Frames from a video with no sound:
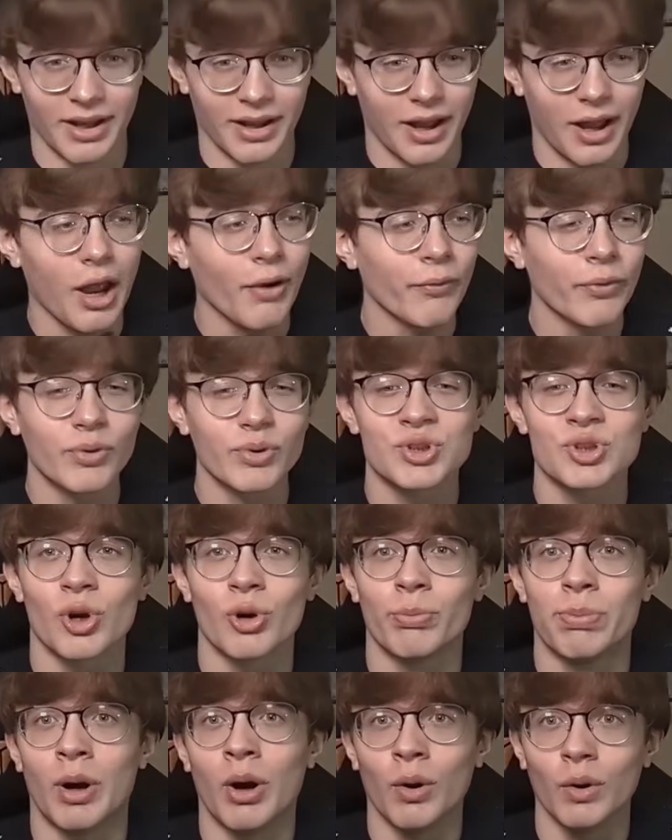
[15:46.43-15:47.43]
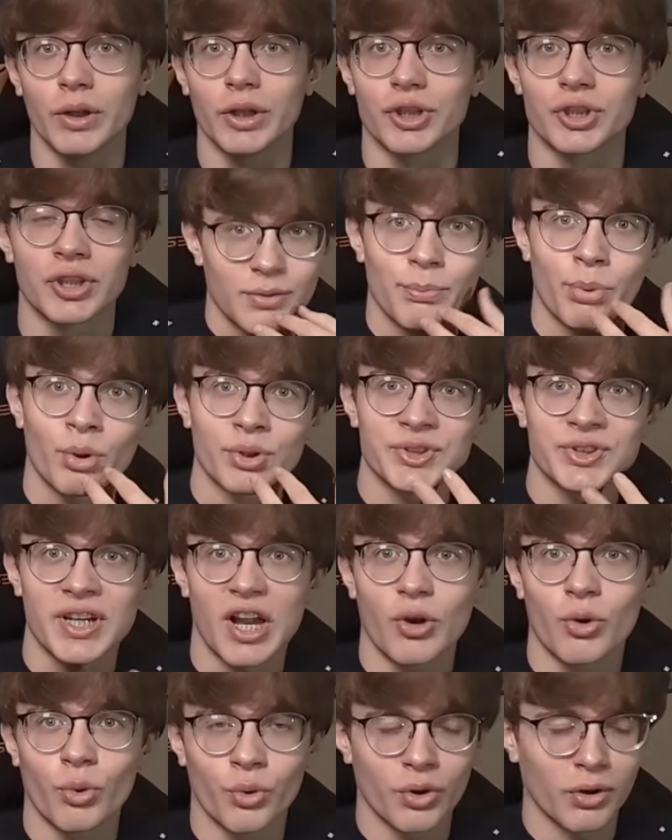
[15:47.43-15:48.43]
I feel so Polish.
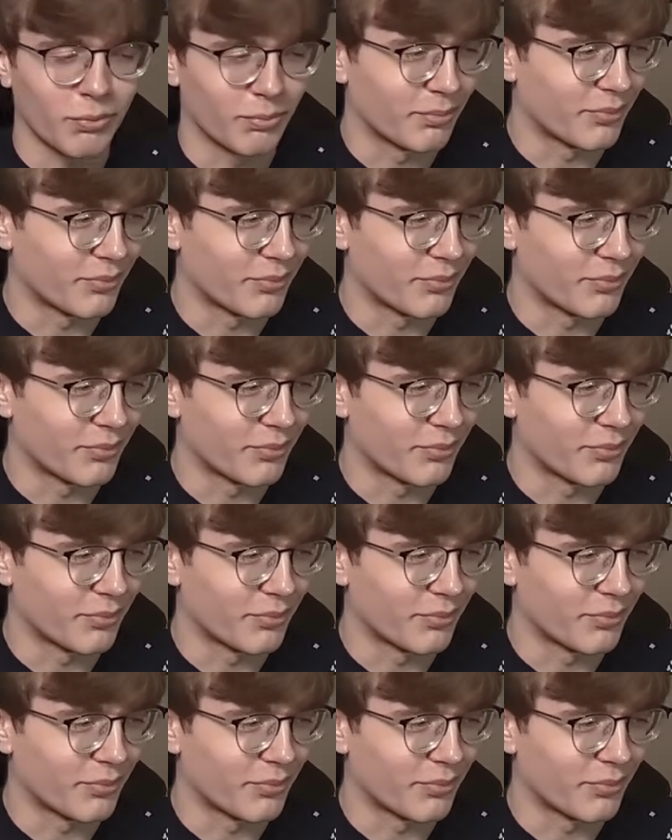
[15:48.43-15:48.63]
Polska górą.